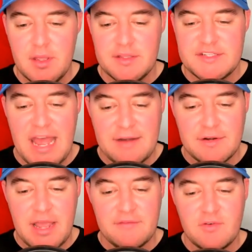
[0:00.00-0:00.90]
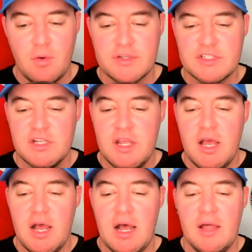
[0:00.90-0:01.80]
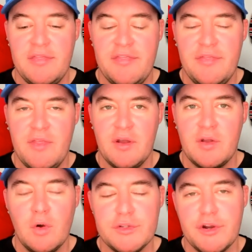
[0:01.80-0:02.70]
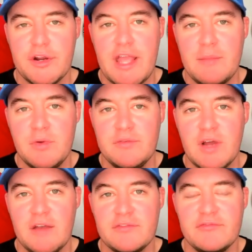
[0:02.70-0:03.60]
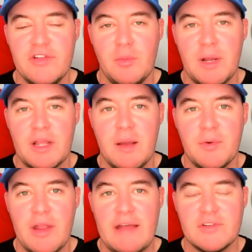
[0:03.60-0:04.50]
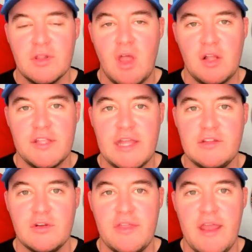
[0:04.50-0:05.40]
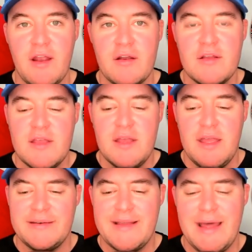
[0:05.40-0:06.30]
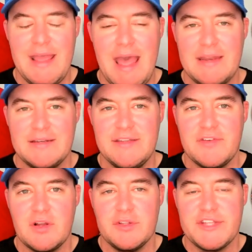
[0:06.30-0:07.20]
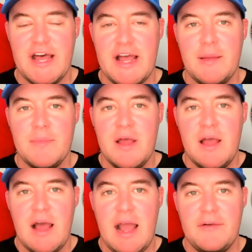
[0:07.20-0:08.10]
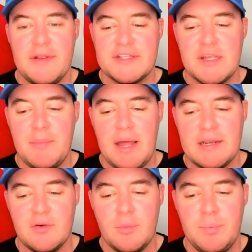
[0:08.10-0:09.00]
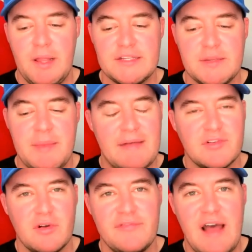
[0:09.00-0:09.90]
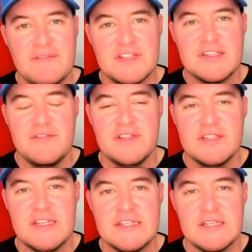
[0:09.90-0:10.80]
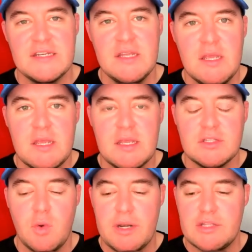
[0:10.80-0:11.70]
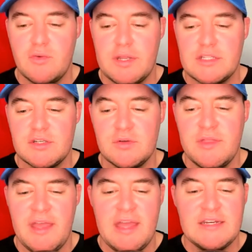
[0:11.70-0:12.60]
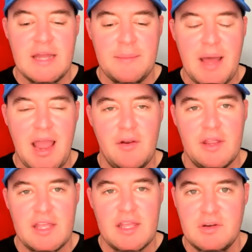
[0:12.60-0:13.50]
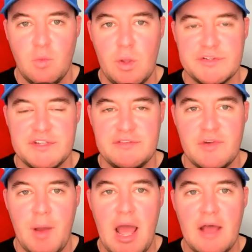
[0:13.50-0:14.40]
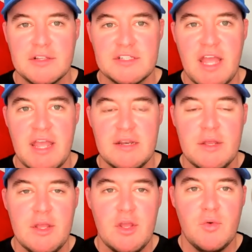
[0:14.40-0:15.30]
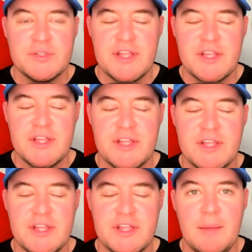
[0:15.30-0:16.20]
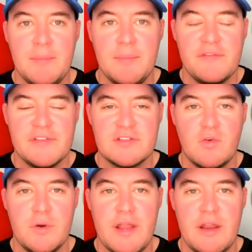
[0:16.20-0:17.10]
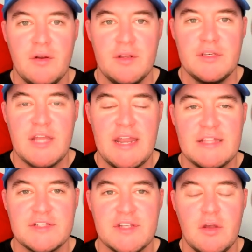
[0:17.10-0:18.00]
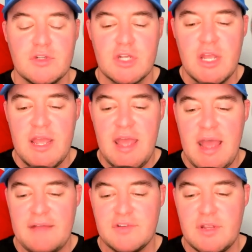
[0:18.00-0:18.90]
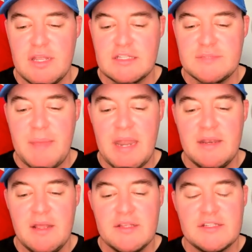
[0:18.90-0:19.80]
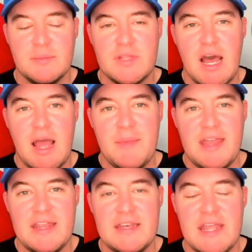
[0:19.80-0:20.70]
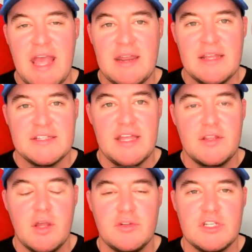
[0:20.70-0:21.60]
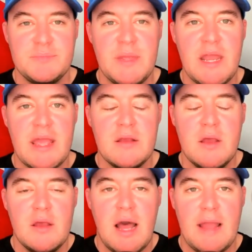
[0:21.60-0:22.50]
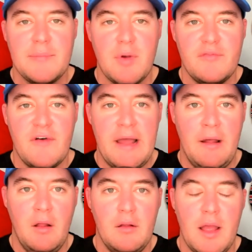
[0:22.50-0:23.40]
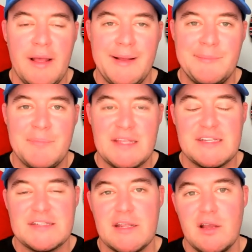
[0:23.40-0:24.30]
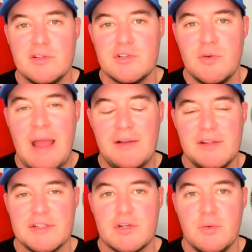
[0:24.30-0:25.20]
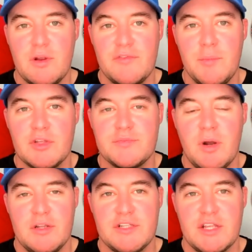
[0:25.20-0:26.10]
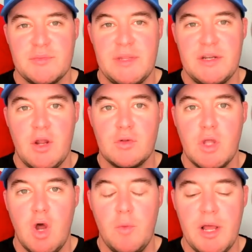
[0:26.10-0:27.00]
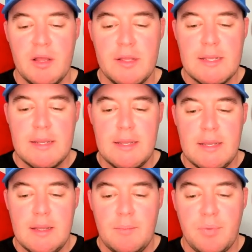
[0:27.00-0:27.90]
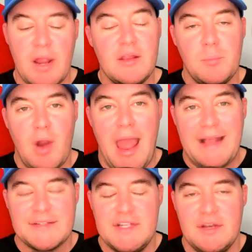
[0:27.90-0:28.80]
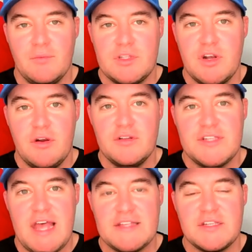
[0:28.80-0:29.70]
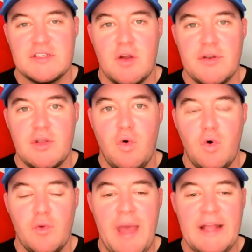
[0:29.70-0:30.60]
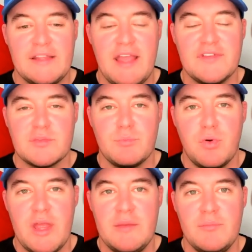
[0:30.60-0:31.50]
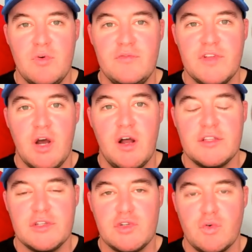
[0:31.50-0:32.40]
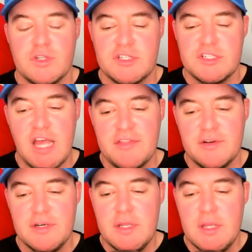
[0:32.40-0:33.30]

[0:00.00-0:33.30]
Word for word: Saturday, of course. Uh, the Golden Hurricane moved on from Philip Montgomery after a long tenure there and kind of had a difficult time hiring somebody to replace him after a five and seven season in twenty twenty-two. They ended up hiring Kevin Wilson from Ohio State, who was their longtime offensive coordinator and tight ends coach after he had spent some time at Indiana as a head coach. He's been a high profile um, assistant coach throughout his career for the most part. He's also been at Oklahoma. Braylon Braxton returns as a starting quarterback. Davis Brin moved on to Georgia Southern.